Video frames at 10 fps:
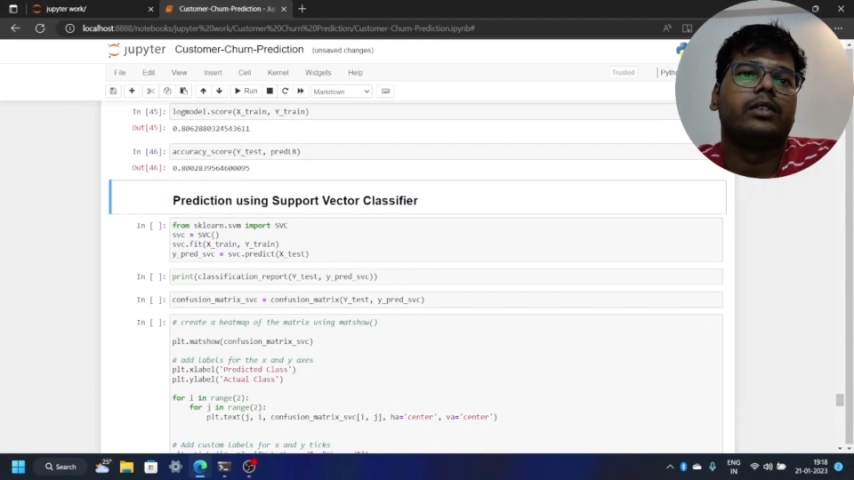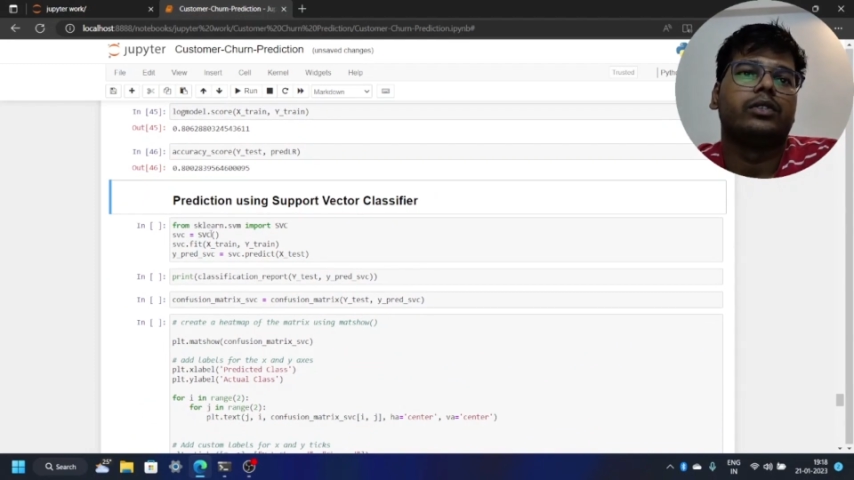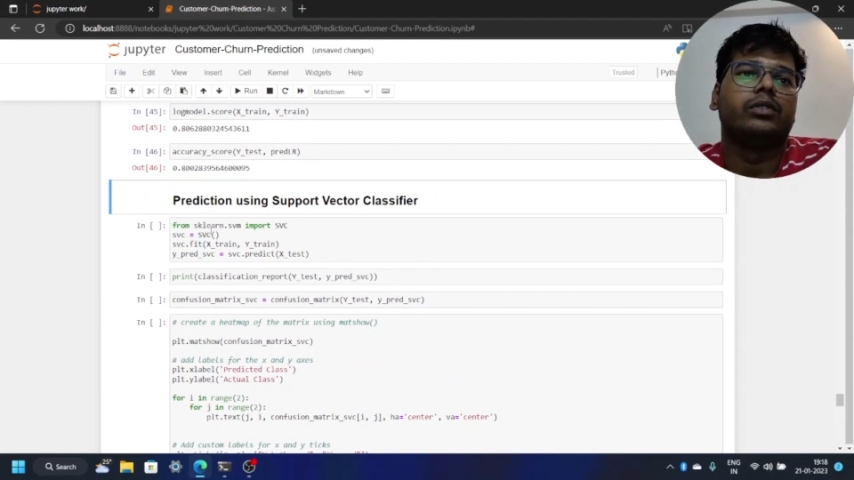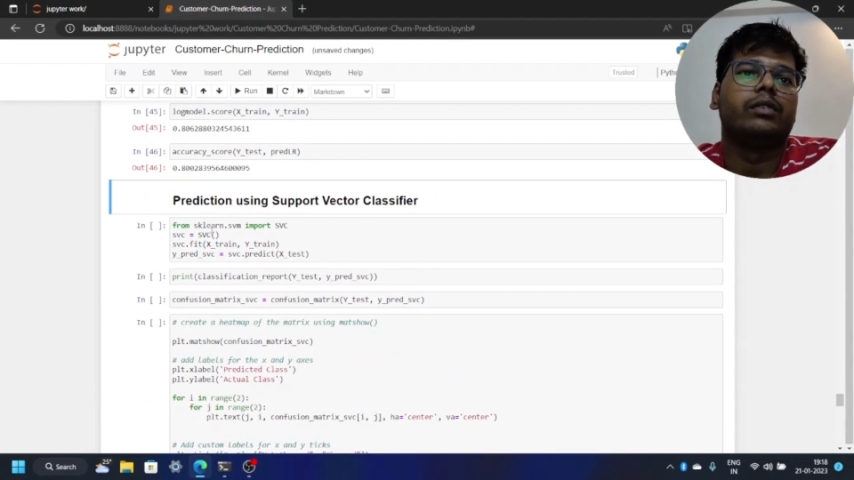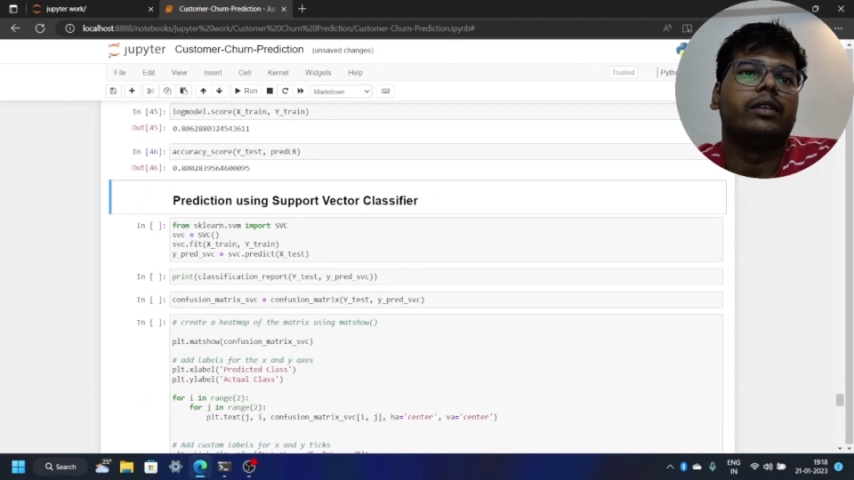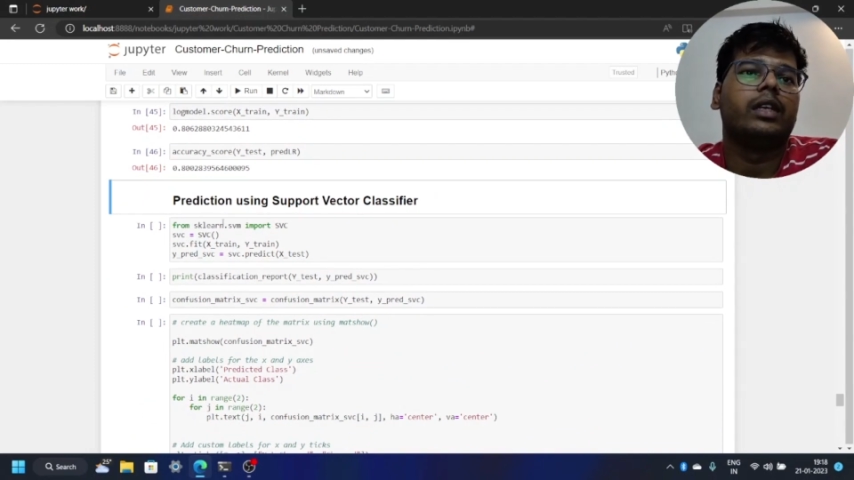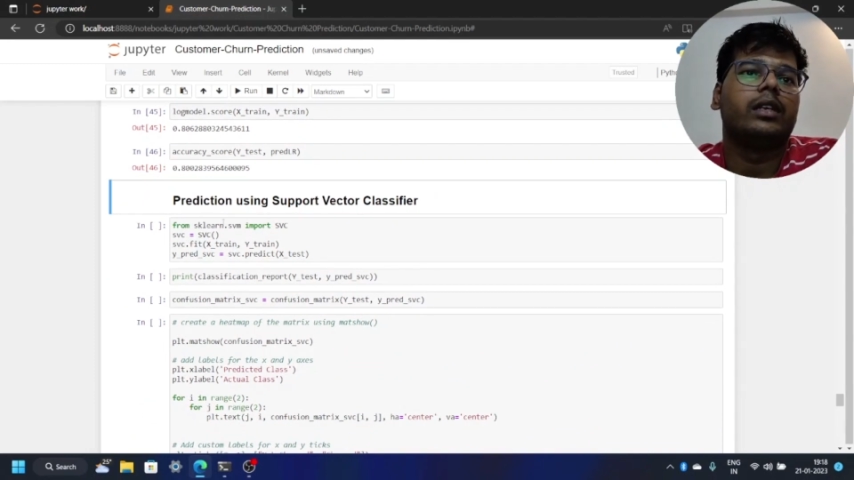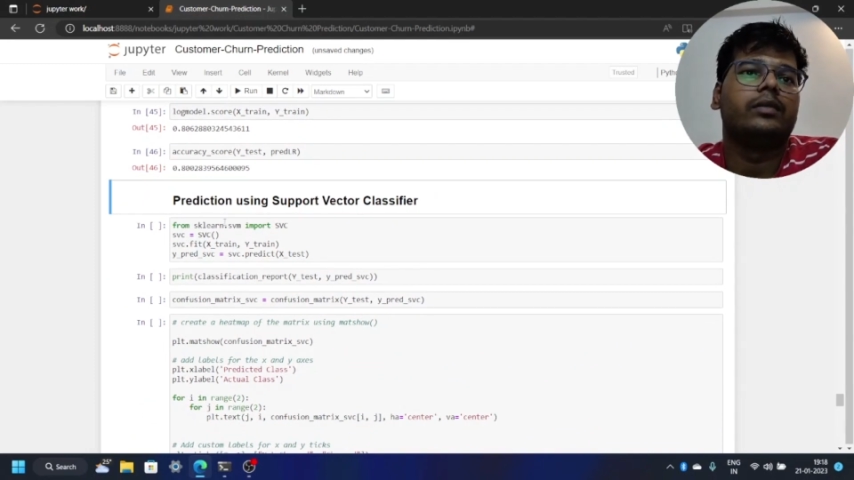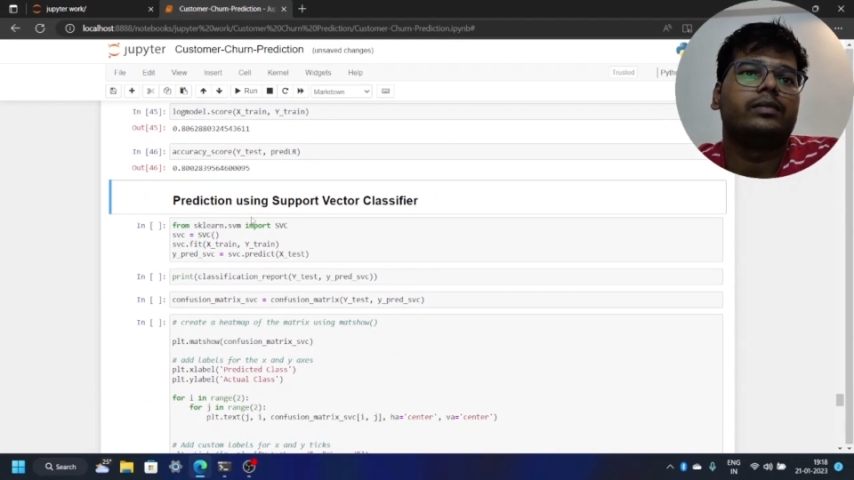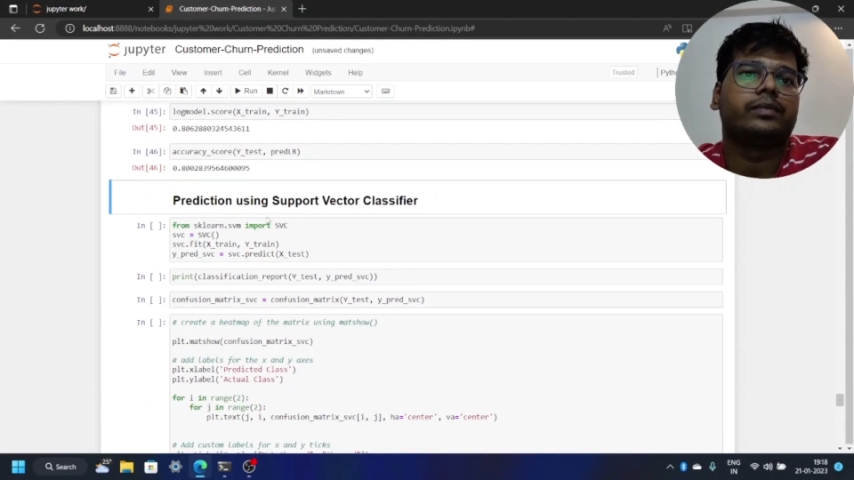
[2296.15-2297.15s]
So we will